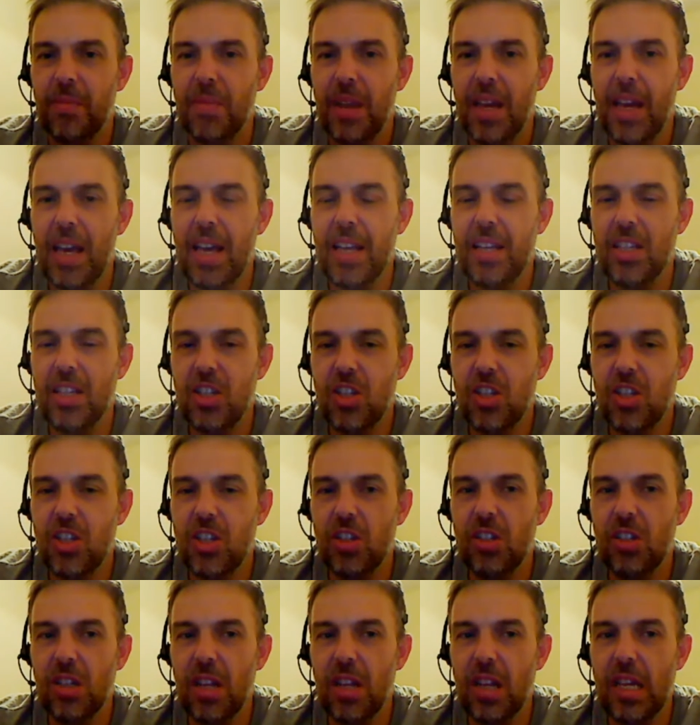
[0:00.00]
it's
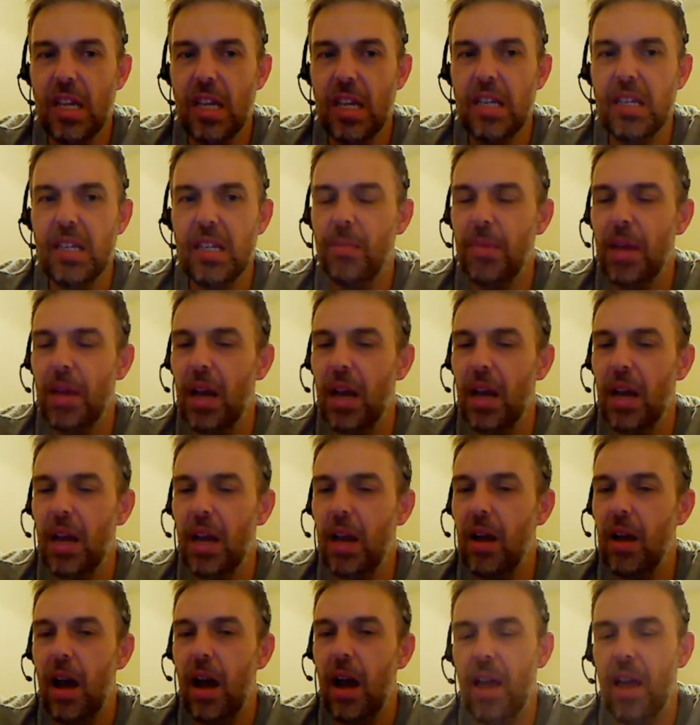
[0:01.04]
just nice to.
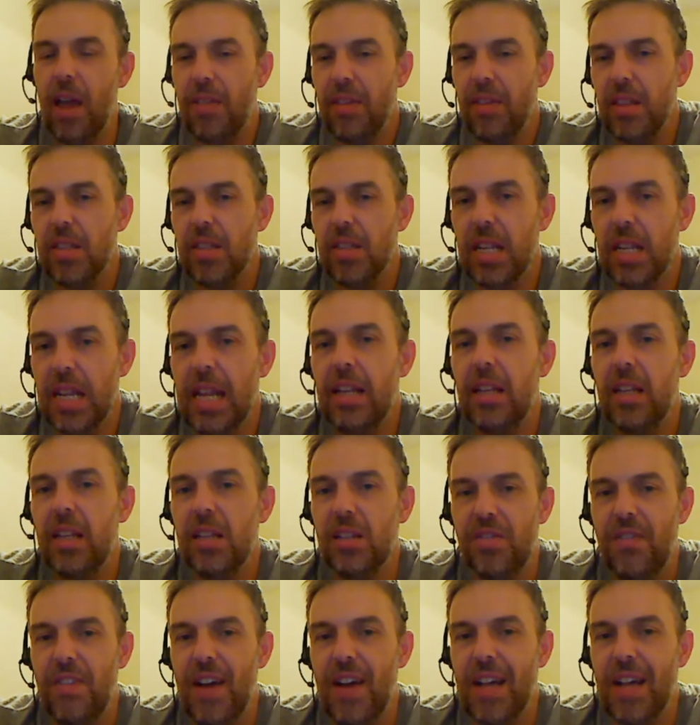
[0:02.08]
I think there's endless
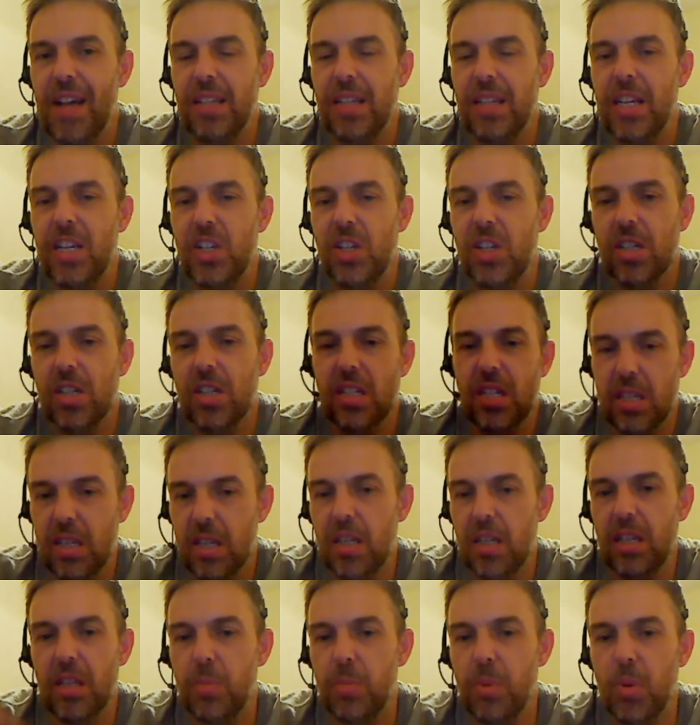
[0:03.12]
fascination, as I said
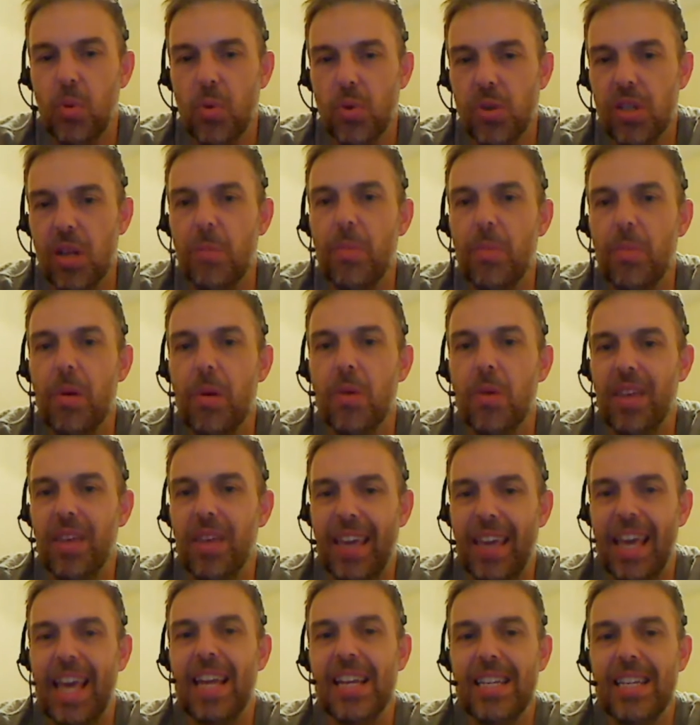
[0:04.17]
in the post, about the
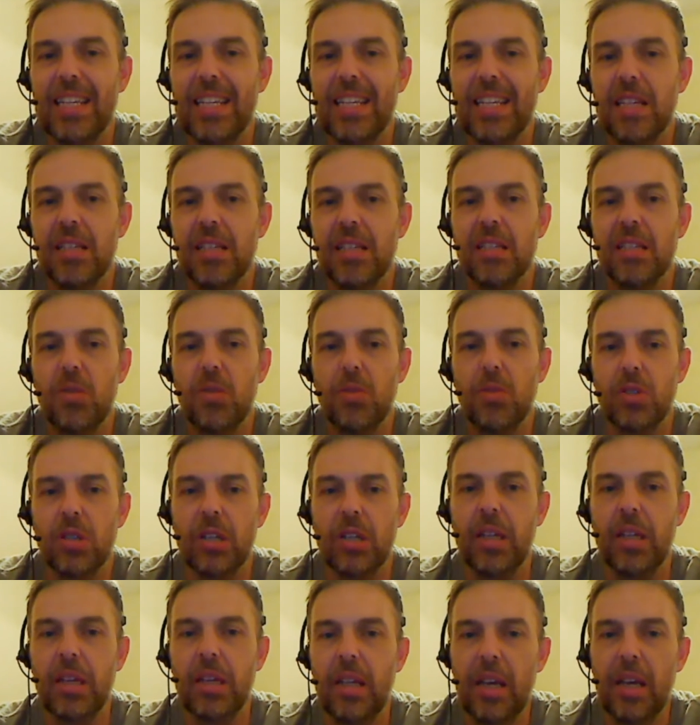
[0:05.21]
Cantina sequence.
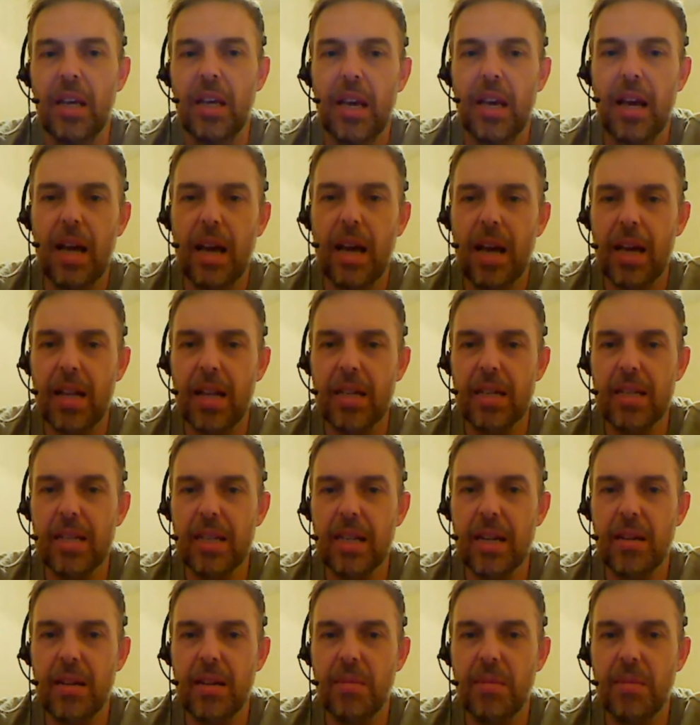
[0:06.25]
And
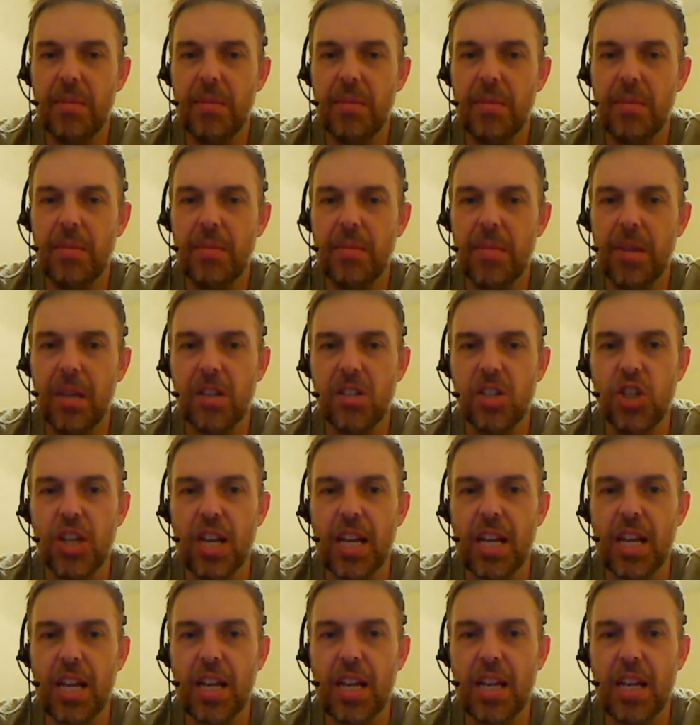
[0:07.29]
there you go. There's
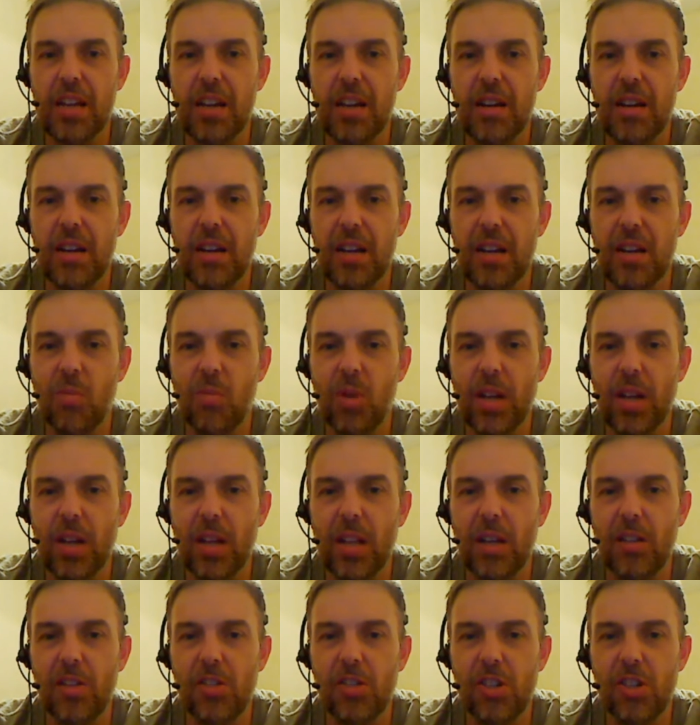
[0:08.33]
Jenny there, and we get a
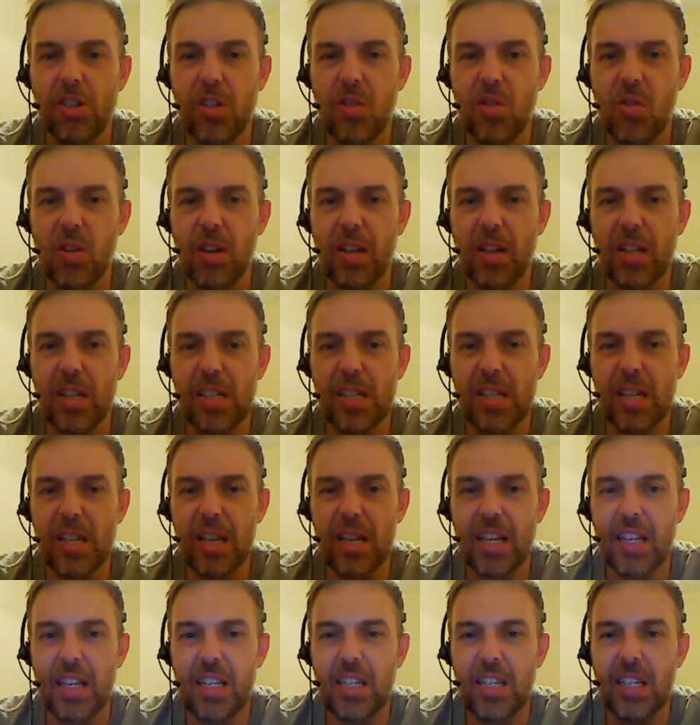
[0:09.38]
little snog in a
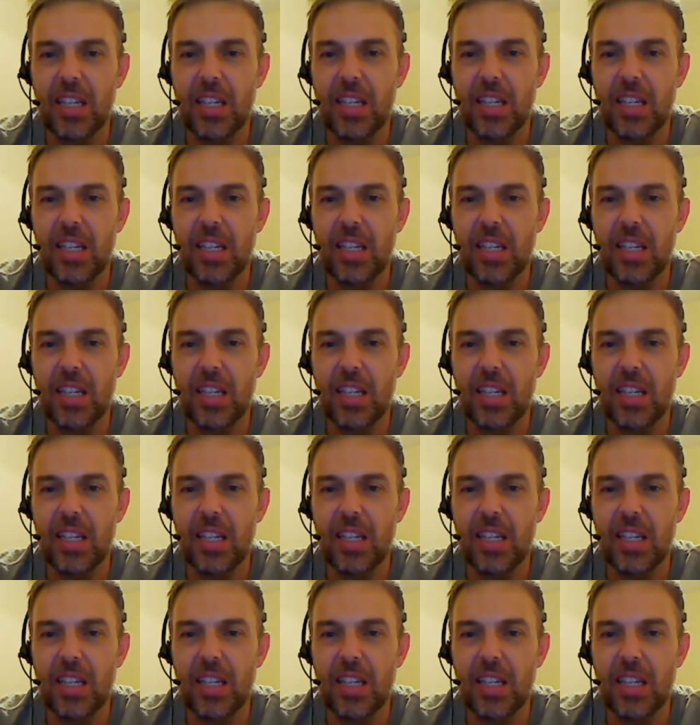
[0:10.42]
second.